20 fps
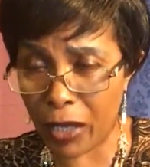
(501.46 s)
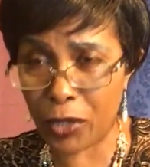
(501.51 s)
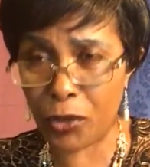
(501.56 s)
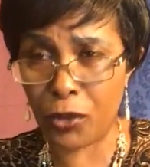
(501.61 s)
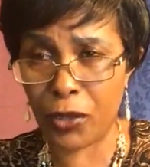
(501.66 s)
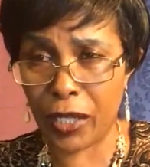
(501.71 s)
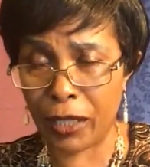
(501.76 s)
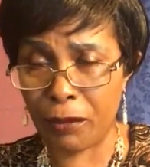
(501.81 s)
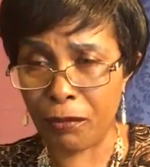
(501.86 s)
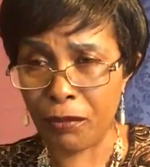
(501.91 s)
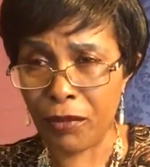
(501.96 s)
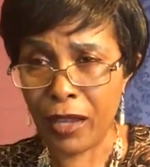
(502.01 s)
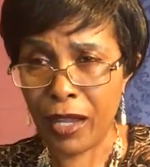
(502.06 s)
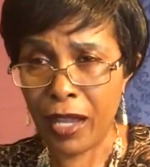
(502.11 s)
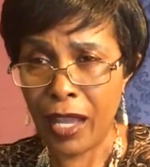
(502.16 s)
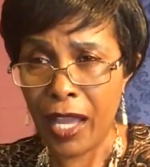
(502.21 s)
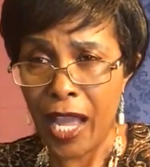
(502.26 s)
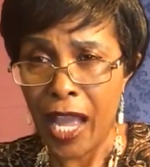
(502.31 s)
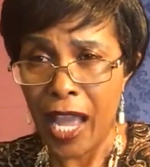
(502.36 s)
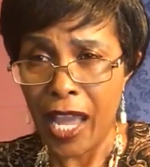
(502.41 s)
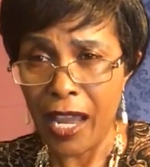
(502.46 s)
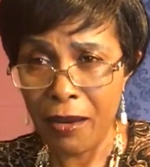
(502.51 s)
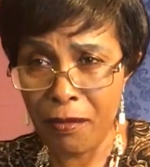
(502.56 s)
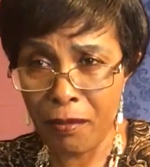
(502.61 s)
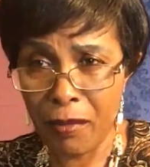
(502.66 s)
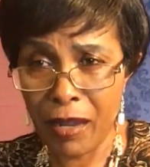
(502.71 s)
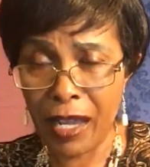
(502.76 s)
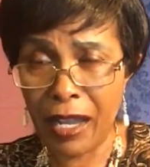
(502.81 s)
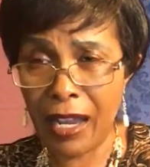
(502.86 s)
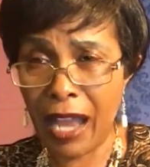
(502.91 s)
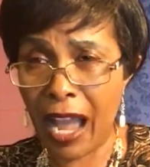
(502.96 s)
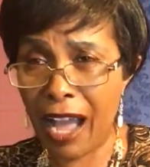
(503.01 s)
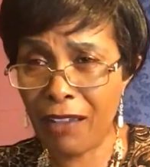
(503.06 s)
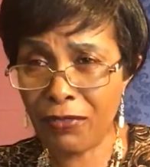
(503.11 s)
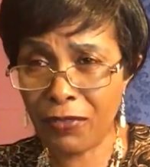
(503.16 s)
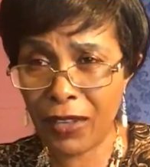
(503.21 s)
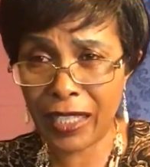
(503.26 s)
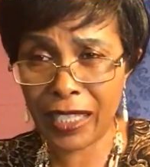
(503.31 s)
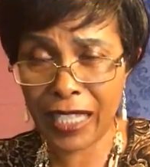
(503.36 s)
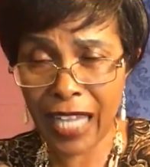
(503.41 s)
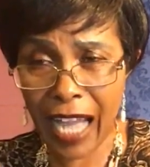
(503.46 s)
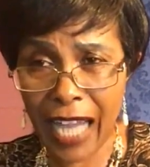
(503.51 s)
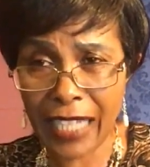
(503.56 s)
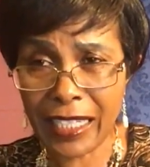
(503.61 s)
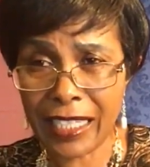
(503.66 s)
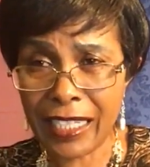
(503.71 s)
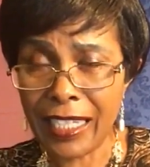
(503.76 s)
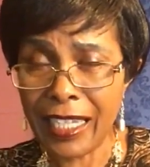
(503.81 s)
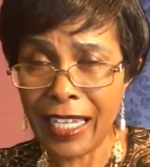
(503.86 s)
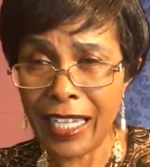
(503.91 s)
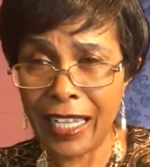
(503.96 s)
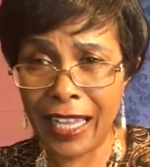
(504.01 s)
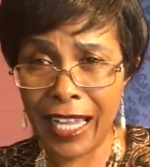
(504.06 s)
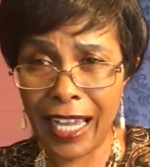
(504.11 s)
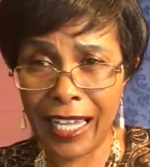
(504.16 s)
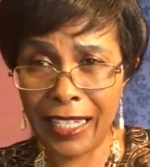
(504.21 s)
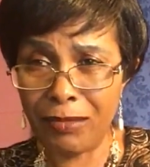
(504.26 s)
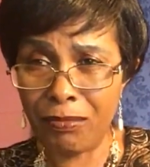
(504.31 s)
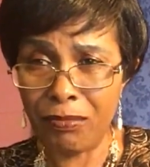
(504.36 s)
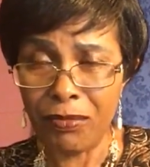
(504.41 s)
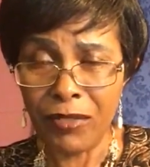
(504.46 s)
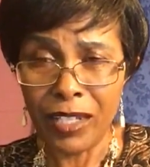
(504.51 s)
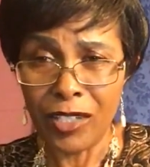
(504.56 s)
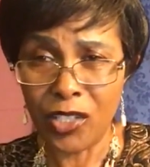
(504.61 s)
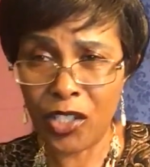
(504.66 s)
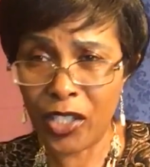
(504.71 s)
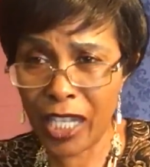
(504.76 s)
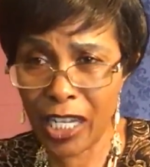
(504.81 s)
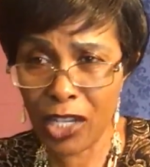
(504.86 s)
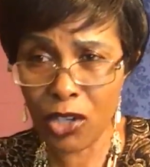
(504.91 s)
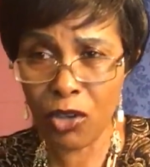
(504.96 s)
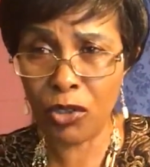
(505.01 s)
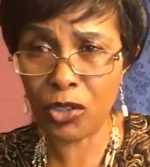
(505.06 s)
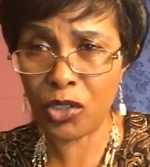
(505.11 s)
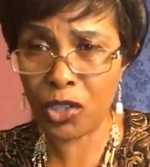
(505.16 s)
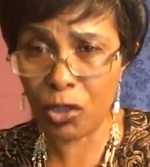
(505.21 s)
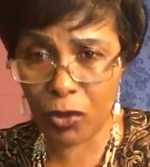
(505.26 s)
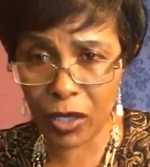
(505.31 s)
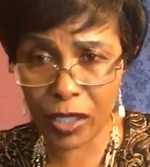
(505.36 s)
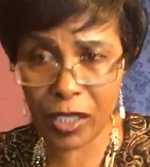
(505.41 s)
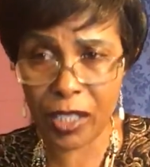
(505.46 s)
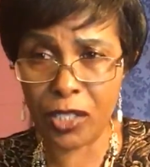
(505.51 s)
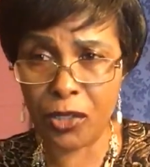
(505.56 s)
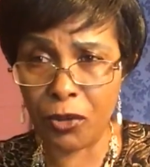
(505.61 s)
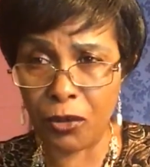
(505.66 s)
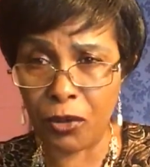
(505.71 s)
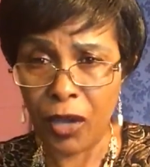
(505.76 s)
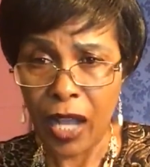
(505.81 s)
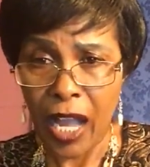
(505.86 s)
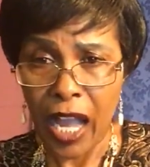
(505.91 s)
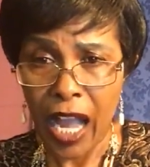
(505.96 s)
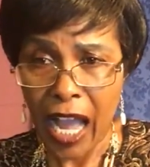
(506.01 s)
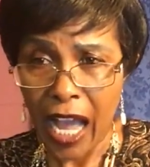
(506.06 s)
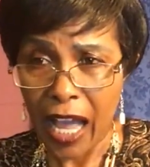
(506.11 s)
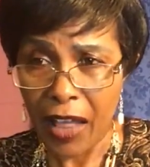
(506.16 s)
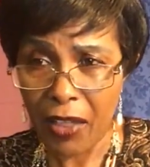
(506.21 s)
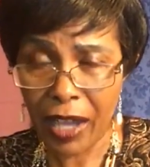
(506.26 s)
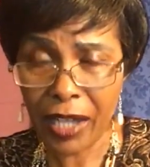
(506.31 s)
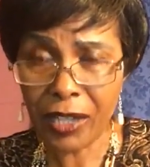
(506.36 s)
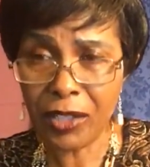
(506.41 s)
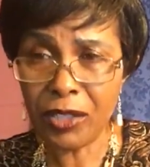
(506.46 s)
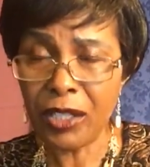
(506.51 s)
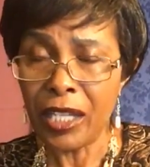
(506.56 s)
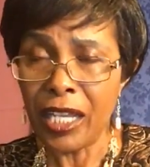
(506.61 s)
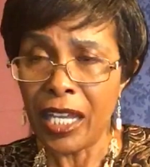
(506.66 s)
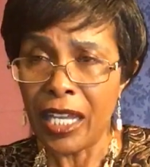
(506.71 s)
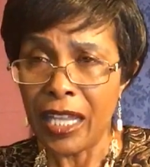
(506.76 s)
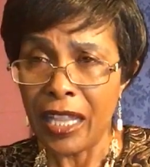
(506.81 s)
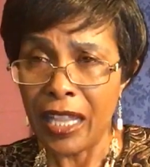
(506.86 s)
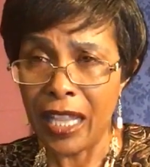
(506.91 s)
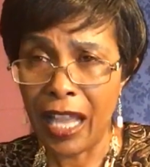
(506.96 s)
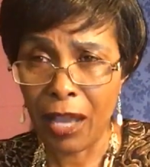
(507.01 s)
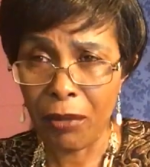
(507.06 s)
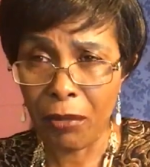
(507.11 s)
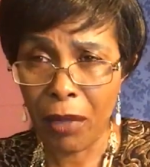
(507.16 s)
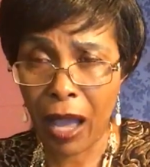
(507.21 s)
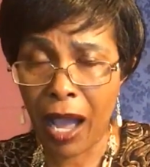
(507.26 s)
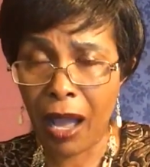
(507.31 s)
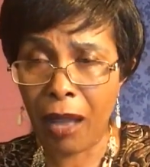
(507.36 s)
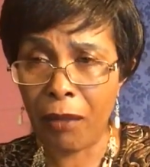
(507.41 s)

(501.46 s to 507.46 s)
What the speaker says: doing. After that, then she didn't know she was new. And then they